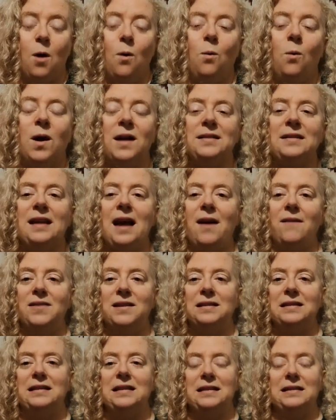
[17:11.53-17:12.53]
once
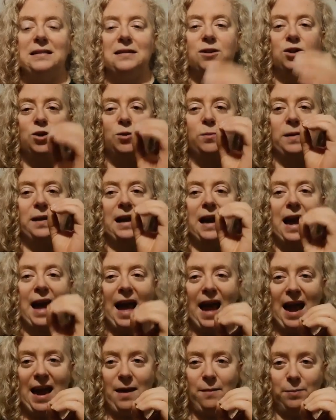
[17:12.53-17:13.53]
heaven ceases to be
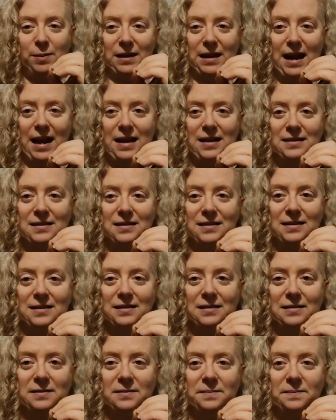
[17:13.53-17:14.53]
a
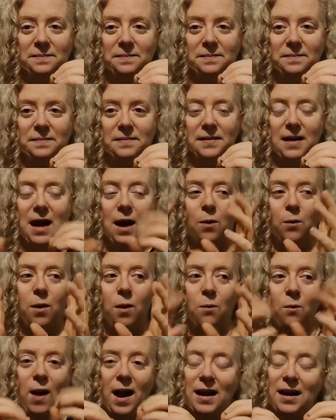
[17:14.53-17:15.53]
place, we
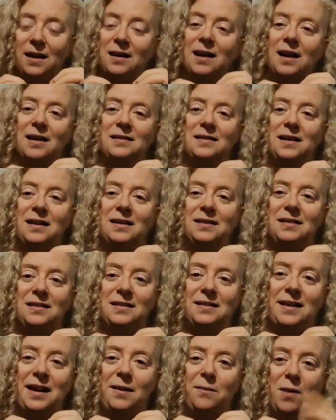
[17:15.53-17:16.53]
recognize that it's a
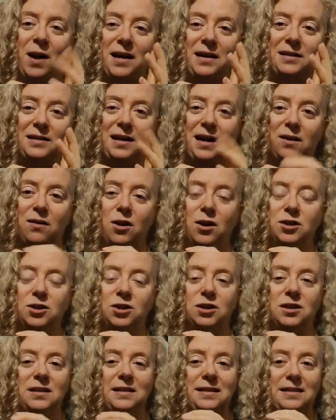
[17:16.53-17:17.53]
state of mind, a state of
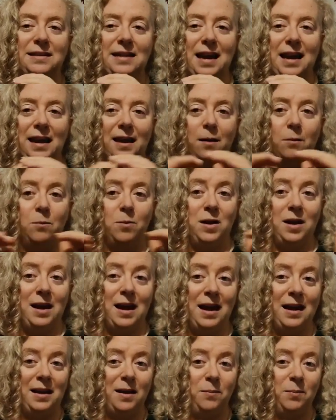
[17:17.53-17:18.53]
consciousness. It can be
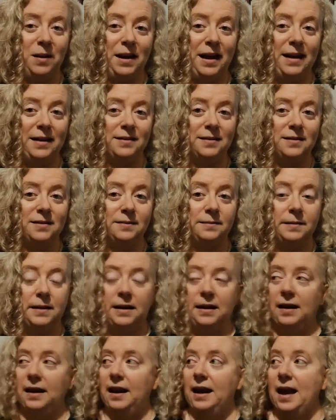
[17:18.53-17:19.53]
any place.
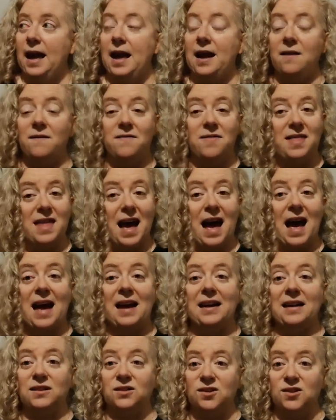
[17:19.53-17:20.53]
And if that
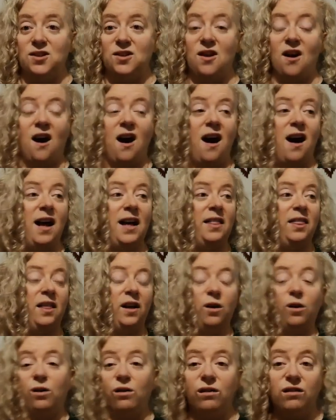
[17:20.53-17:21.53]
is not the
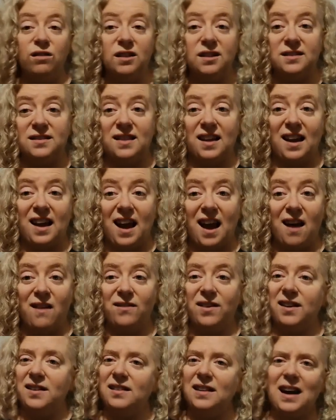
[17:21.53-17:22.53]
coolest thing
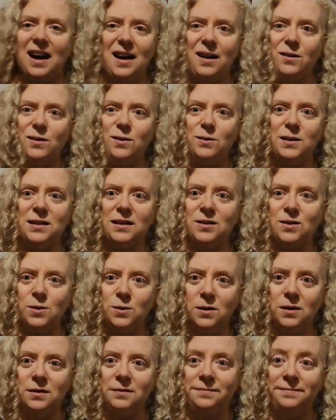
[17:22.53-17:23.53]
ever, then I don't know what's
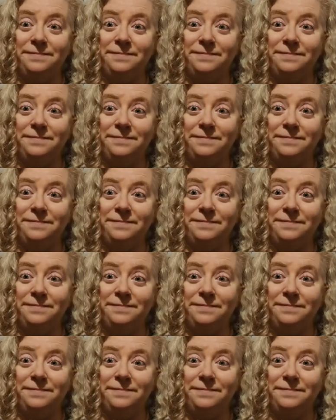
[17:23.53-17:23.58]
cool.